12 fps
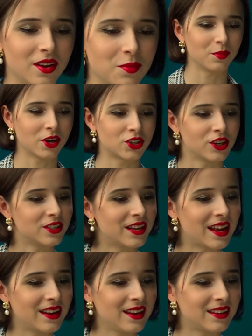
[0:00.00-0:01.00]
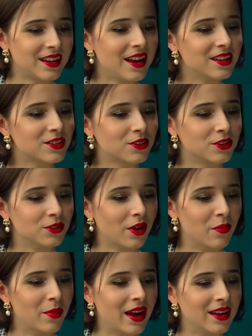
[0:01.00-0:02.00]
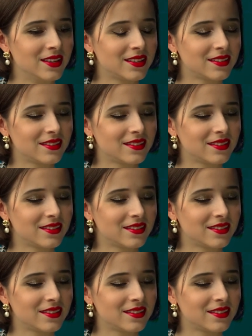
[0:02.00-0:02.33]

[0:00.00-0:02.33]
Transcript: Masha's nanny takes her to her bed.